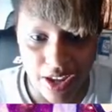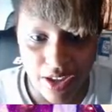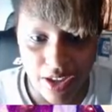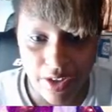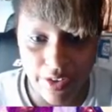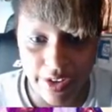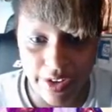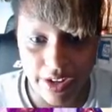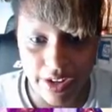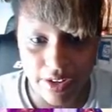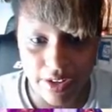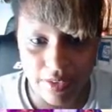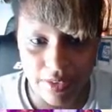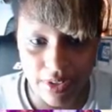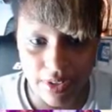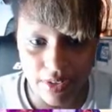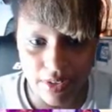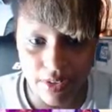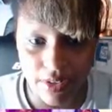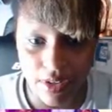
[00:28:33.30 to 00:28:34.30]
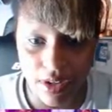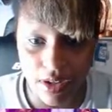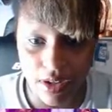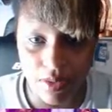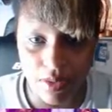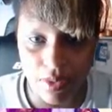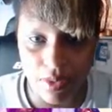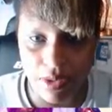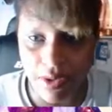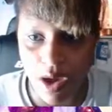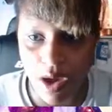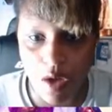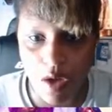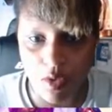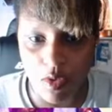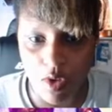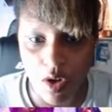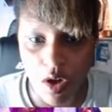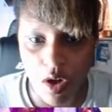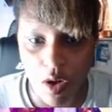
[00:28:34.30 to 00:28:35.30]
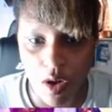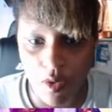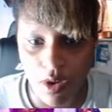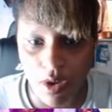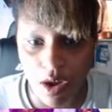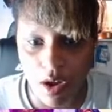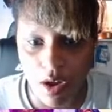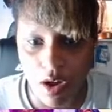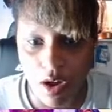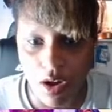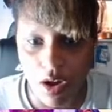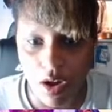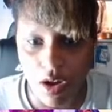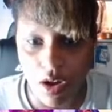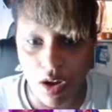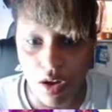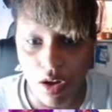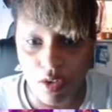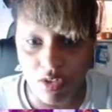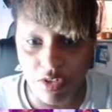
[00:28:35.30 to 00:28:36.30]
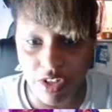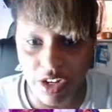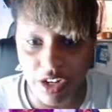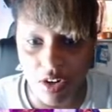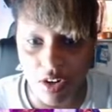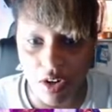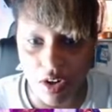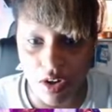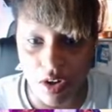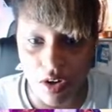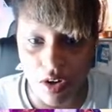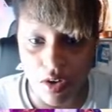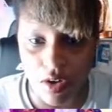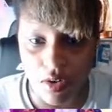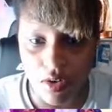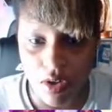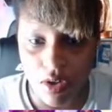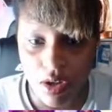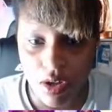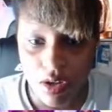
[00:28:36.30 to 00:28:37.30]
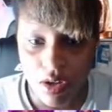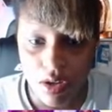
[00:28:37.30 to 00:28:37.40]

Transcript: Okay, here we go. Uh, what? Oh, oh, oh go, go, go, go, go, Shay, go, go, go, go.